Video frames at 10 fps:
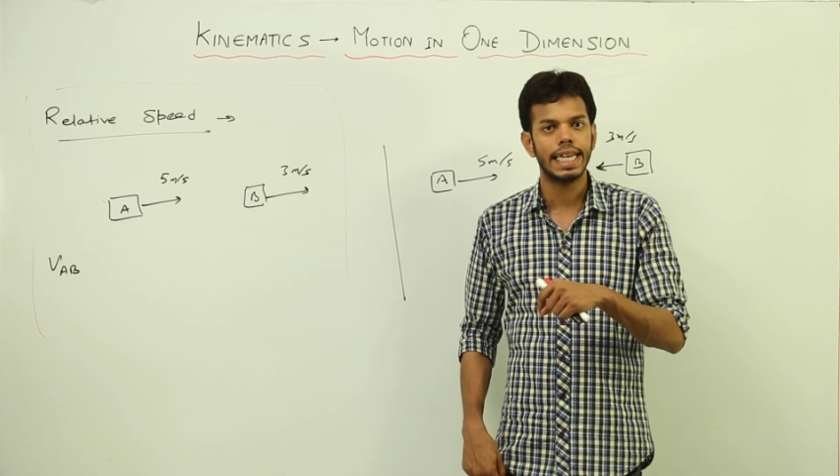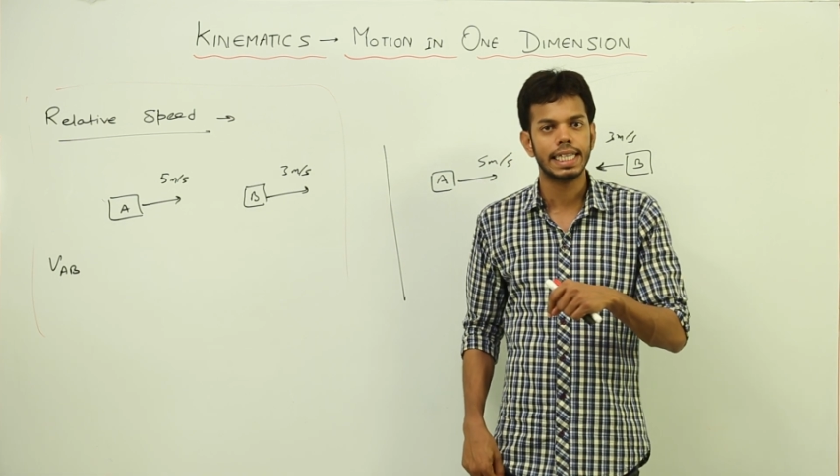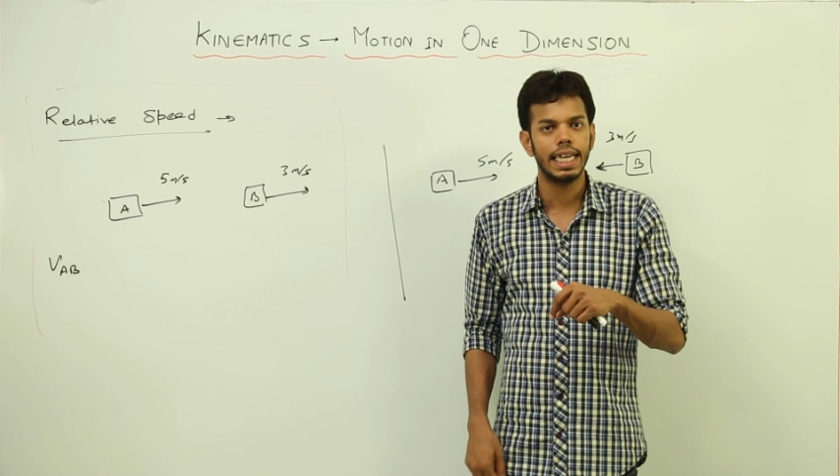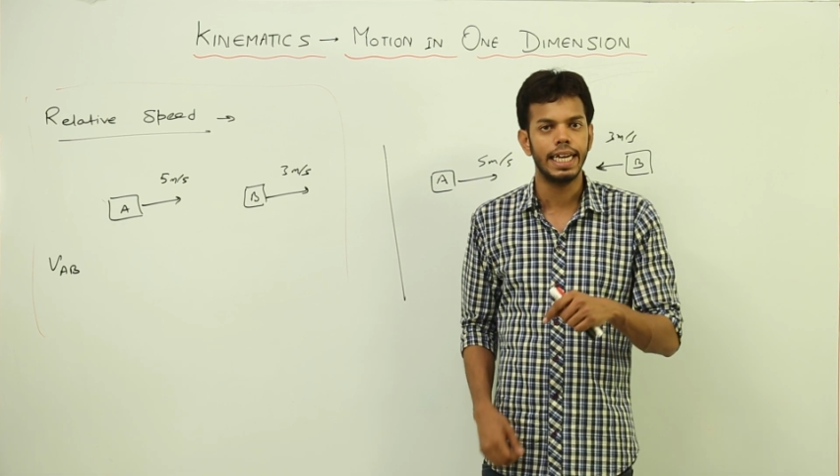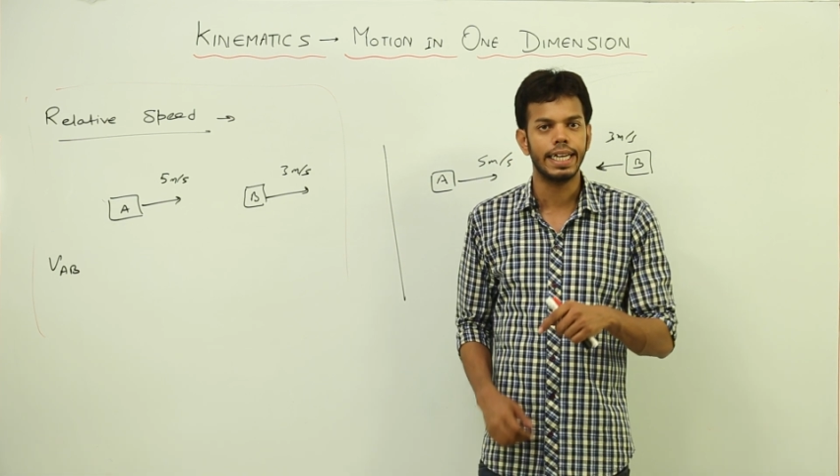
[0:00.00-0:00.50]

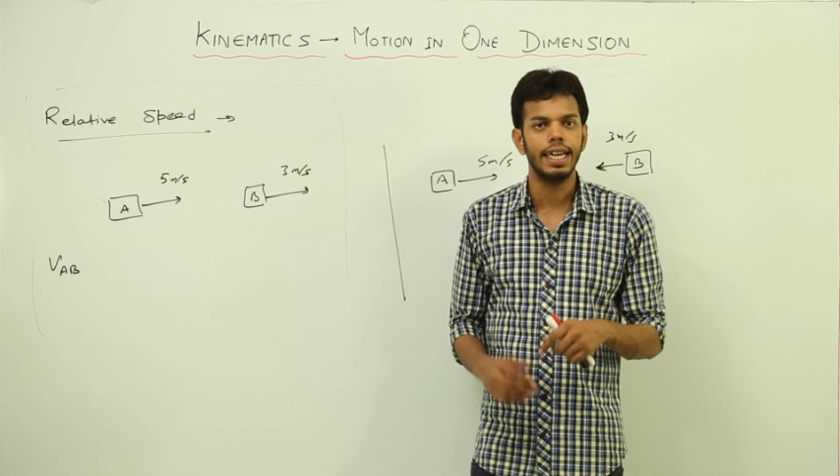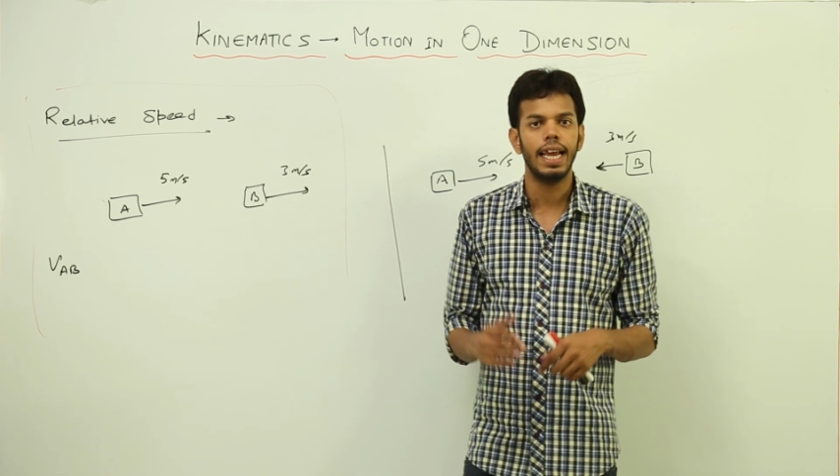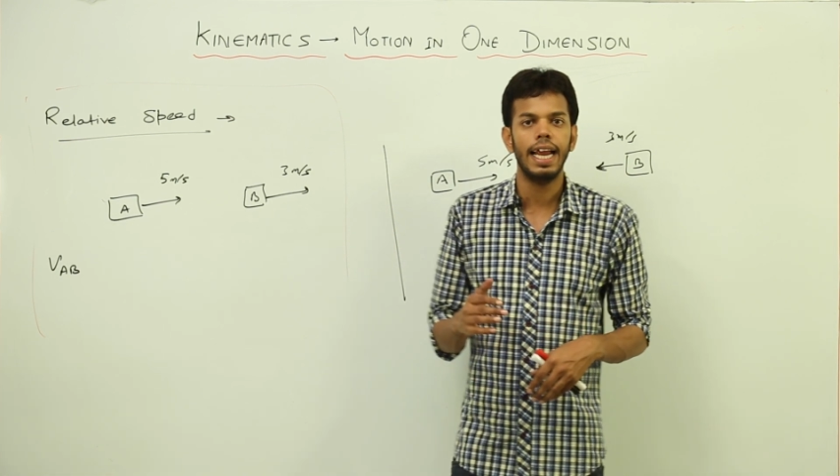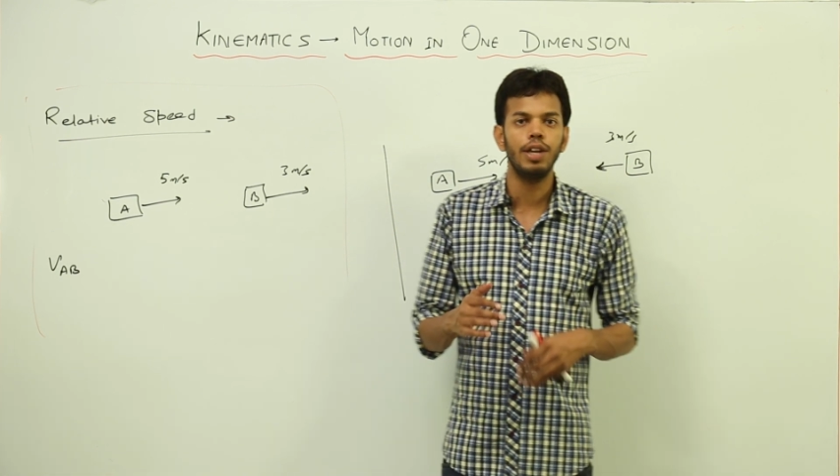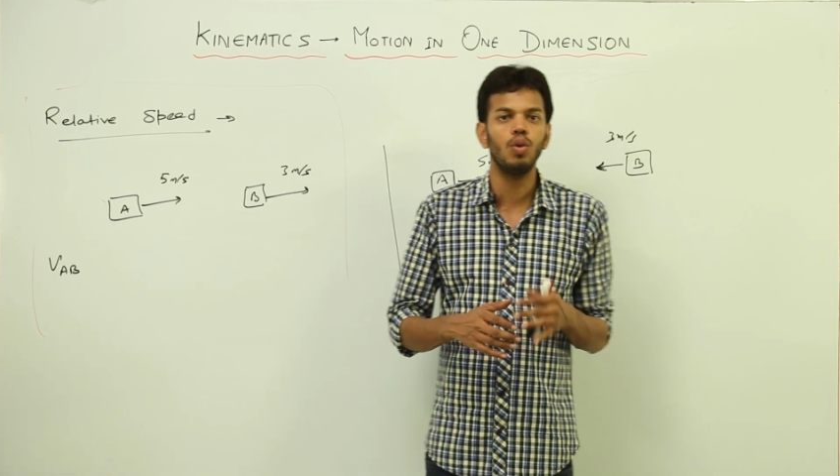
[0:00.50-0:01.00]
escalator
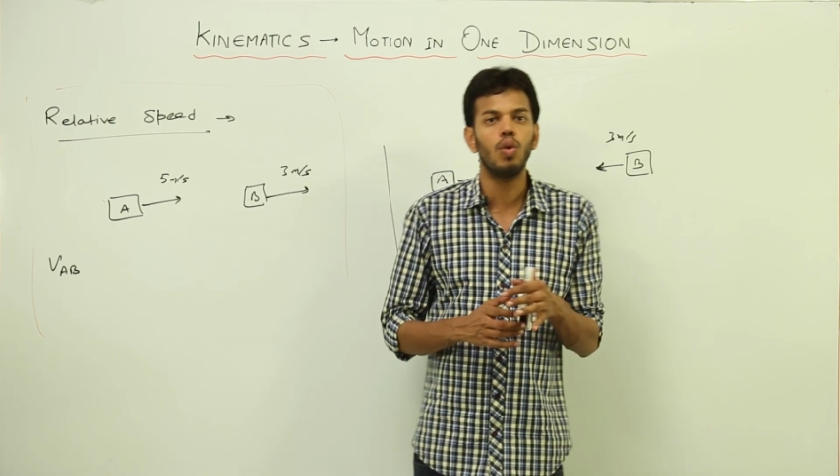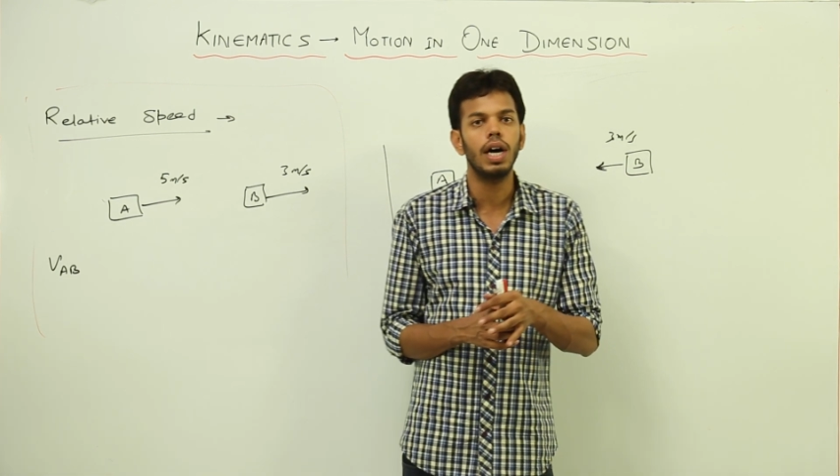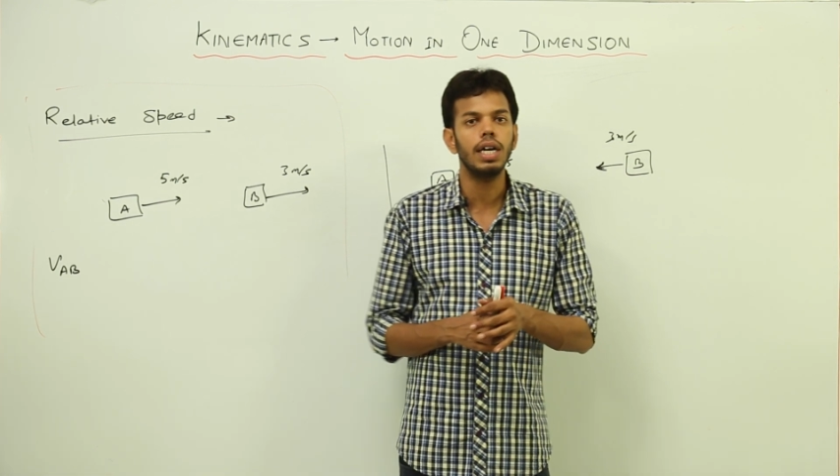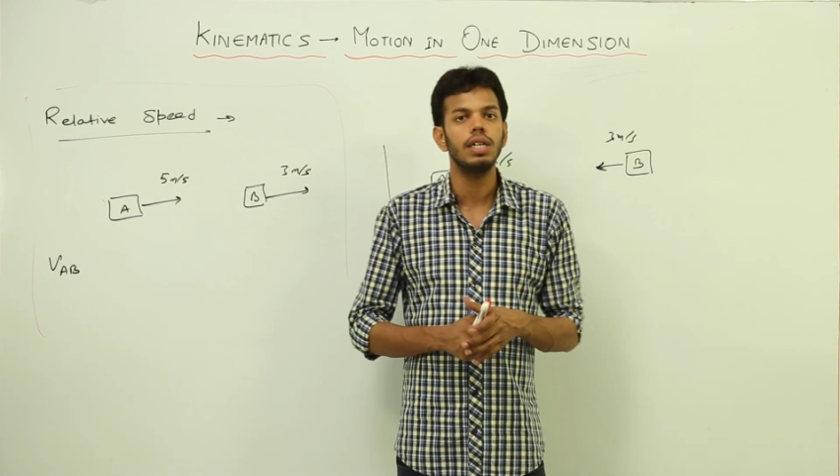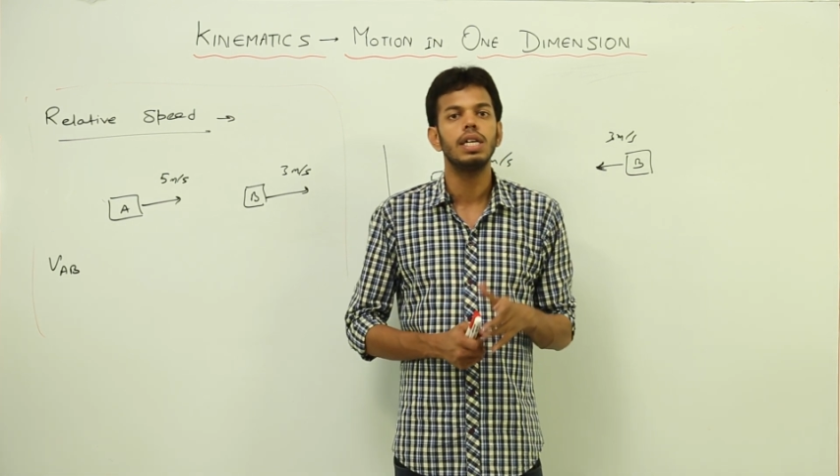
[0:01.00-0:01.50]
and you
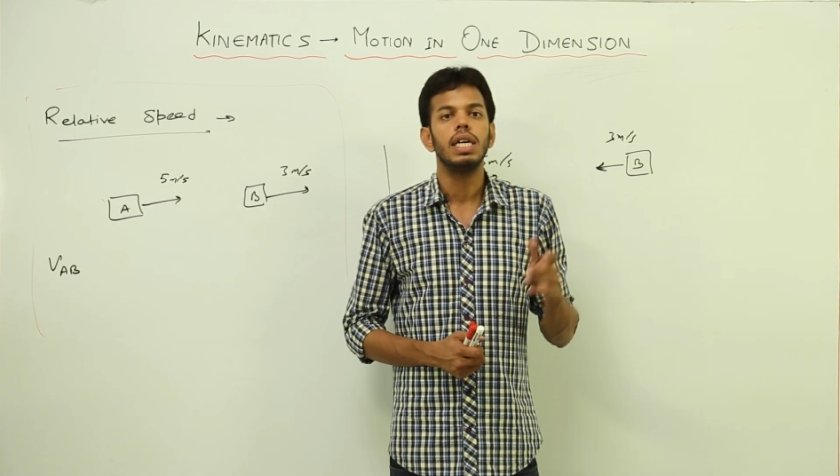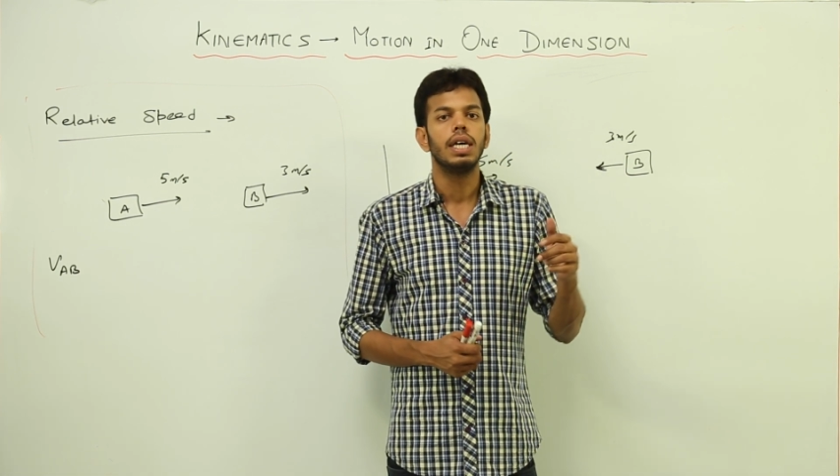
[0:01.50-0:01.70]
are